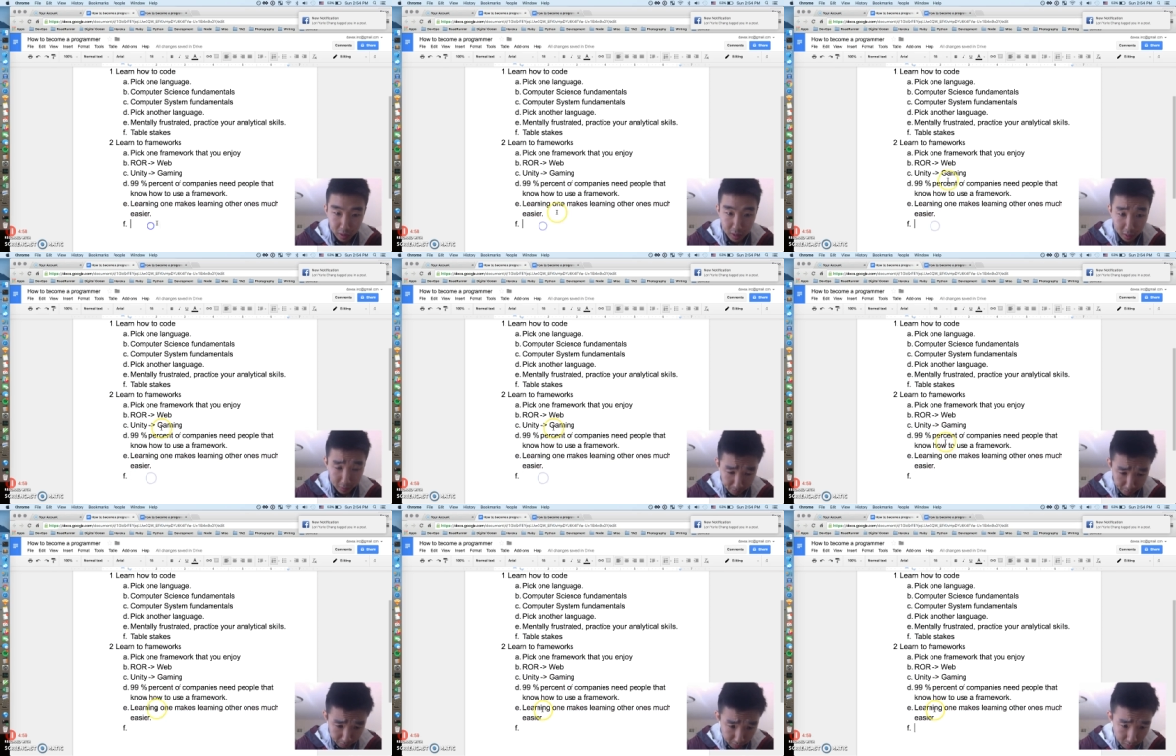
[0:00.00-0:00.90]
So
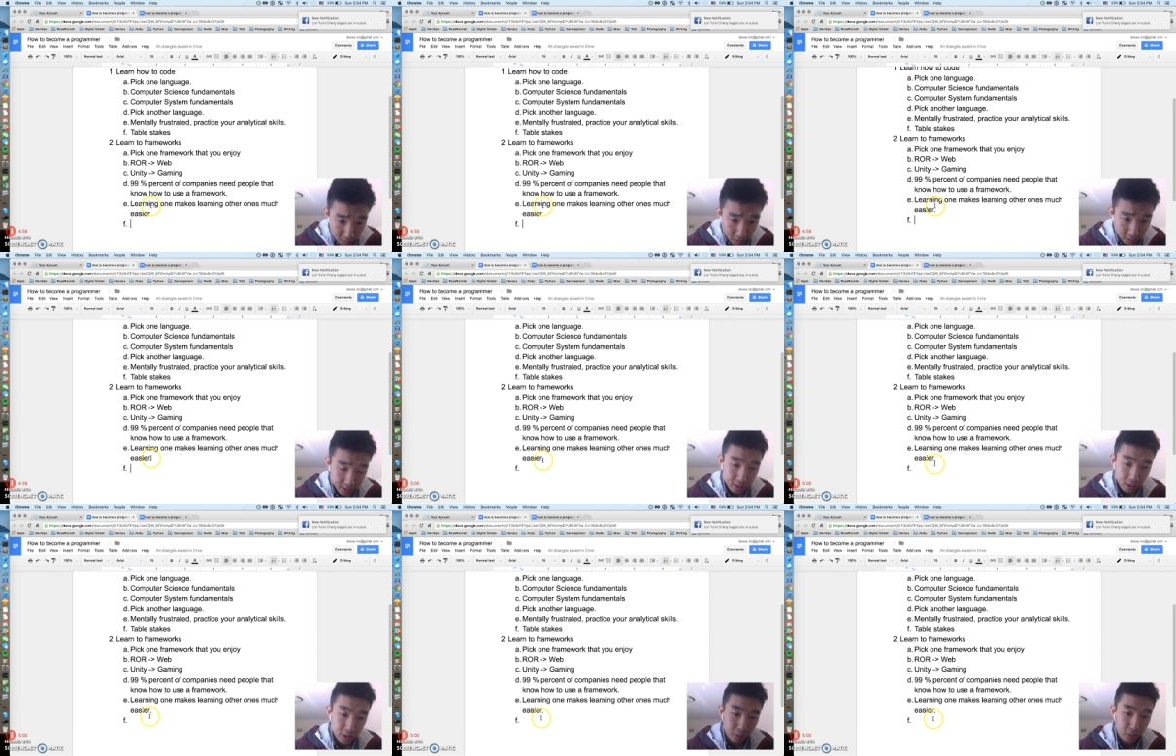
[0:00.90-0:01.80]
this is
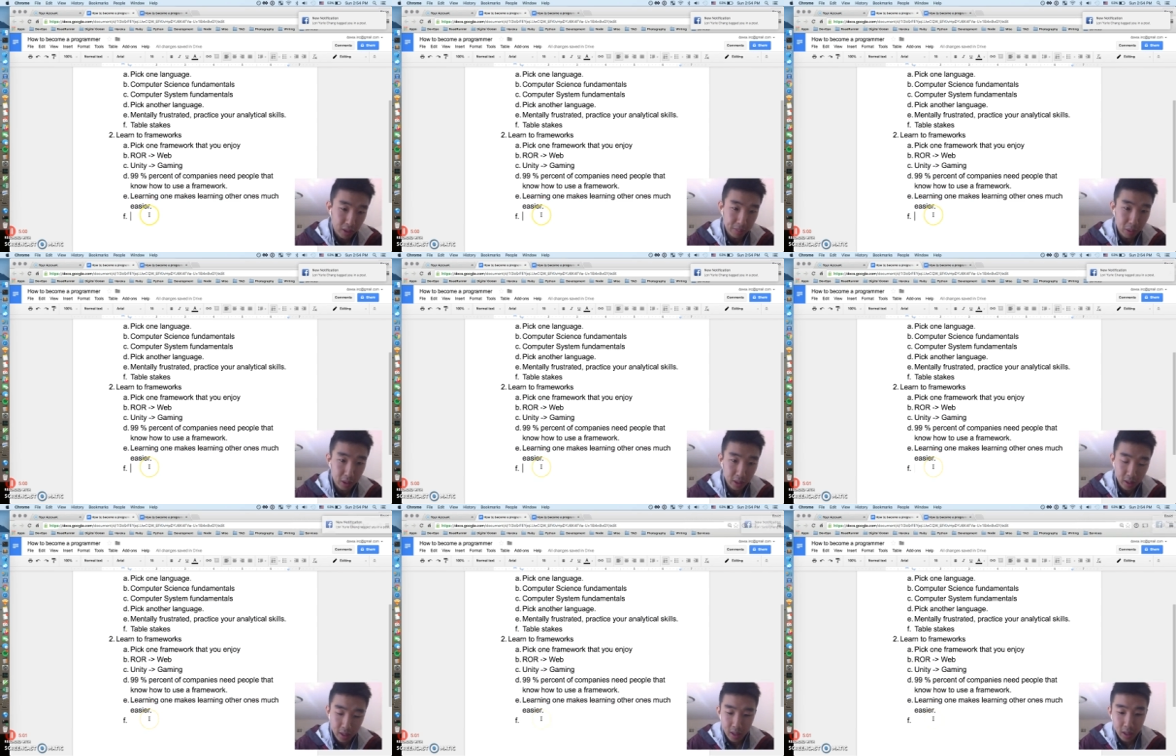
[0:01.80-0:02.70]
also really important.
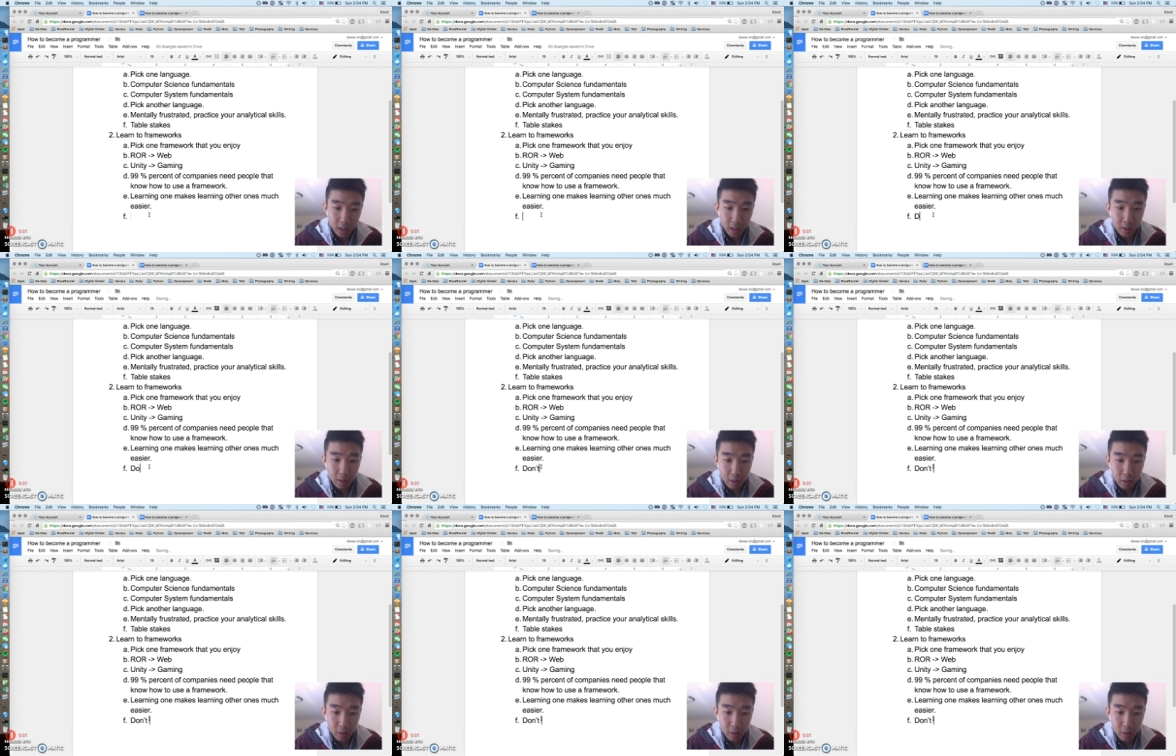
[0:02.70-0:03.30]
And